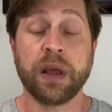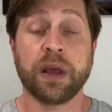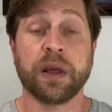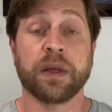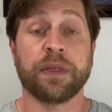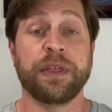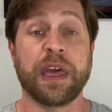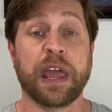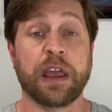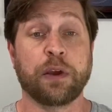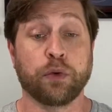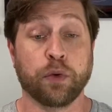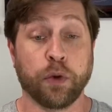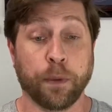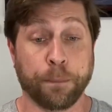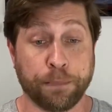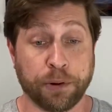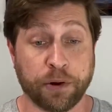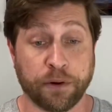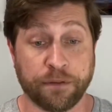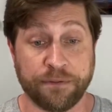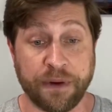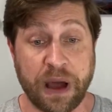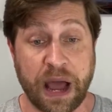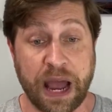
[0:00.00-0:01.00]
They will
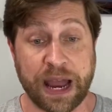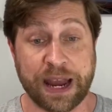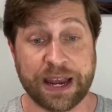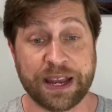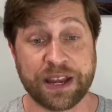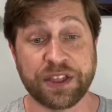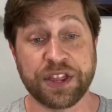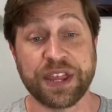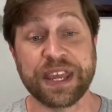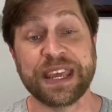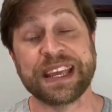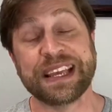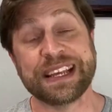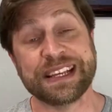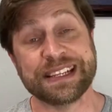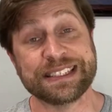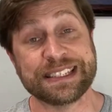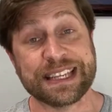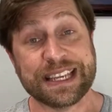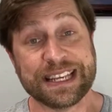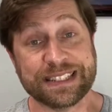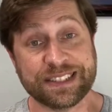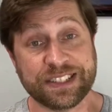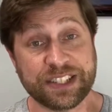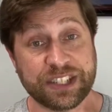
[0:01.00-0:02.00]
provide things
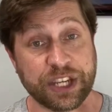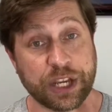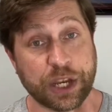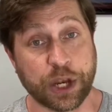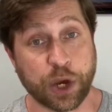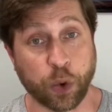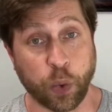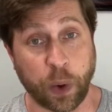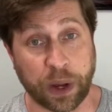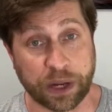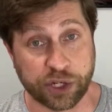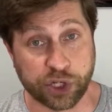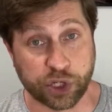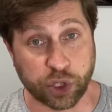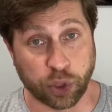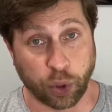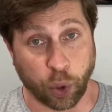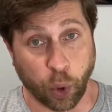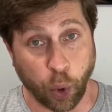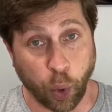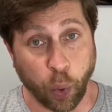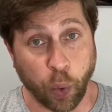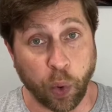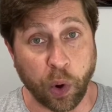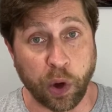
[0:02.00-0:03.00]
in sequential
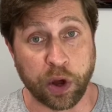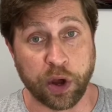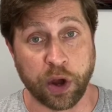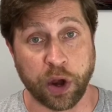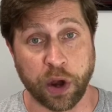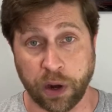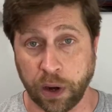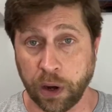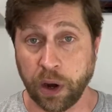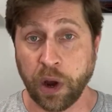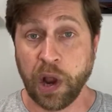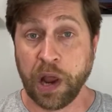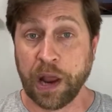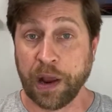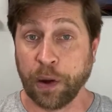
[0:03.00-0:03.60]
order